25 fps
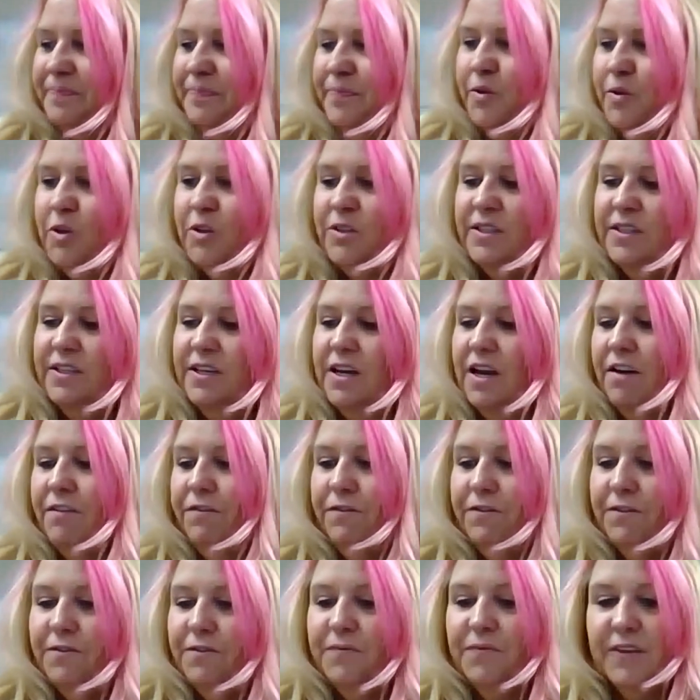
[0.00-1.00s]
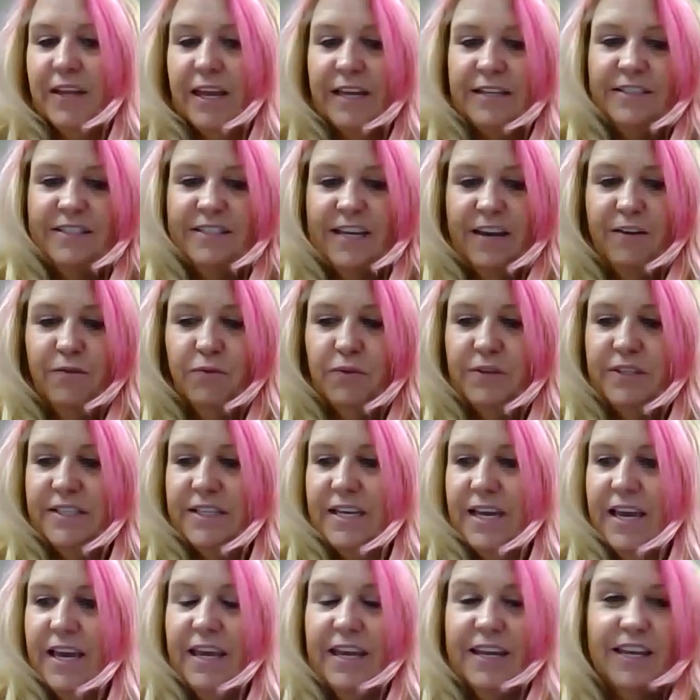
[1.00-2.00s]
Good stuff, as Dave would
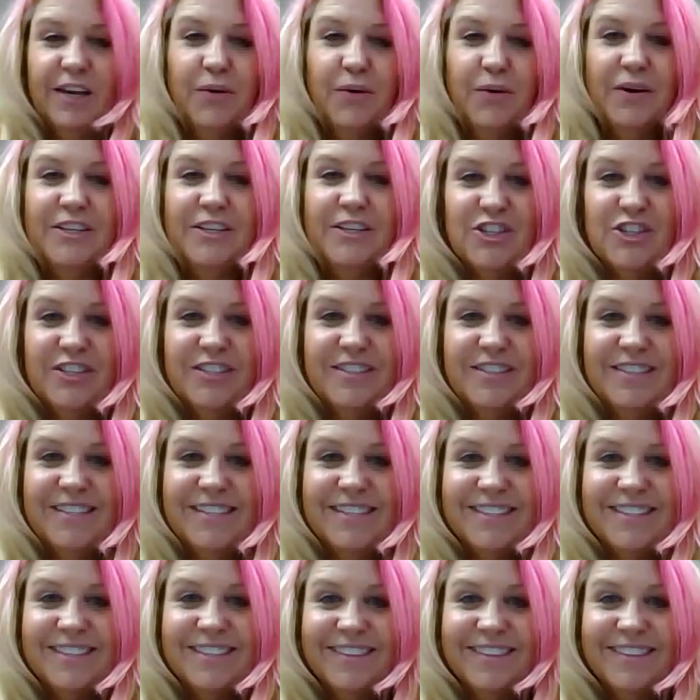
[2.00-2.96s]
say. Any questions?